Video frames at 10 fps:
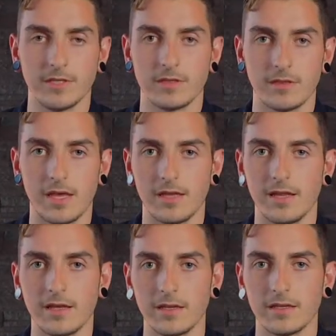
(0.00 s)
me that
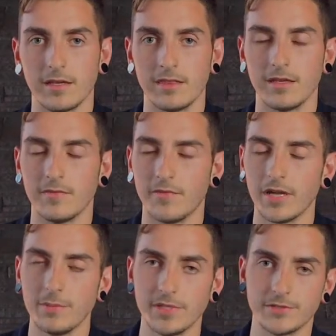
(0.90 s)
night, and they
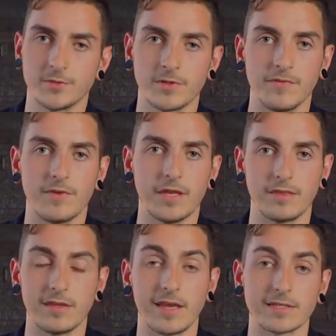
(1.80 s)
invited me to an
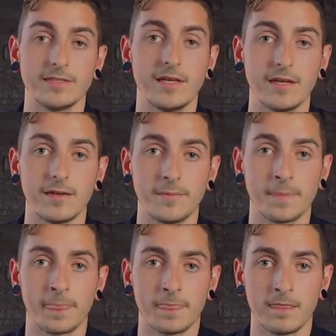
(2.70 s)
event the next day.
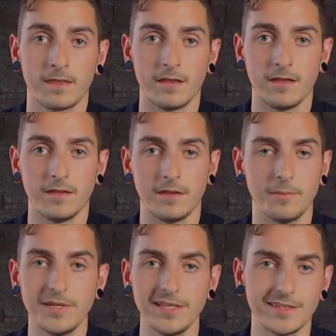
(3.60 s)
And
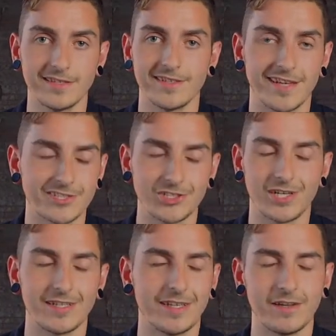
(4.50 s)
immediately I
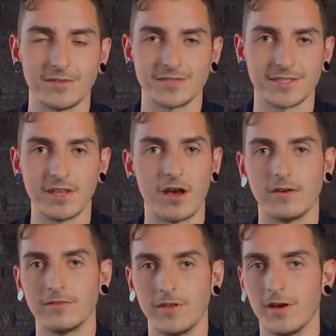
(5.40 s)
shot it down. I was like, no,
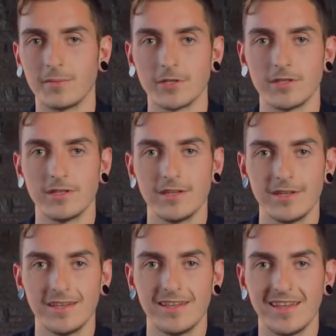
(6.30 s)
I'm good.
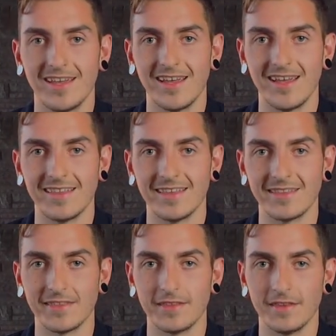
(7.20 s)
And
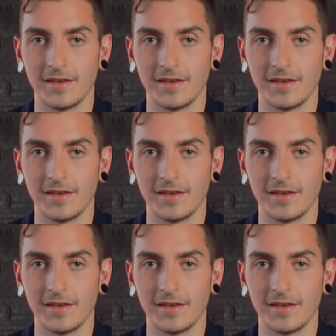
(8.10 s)
then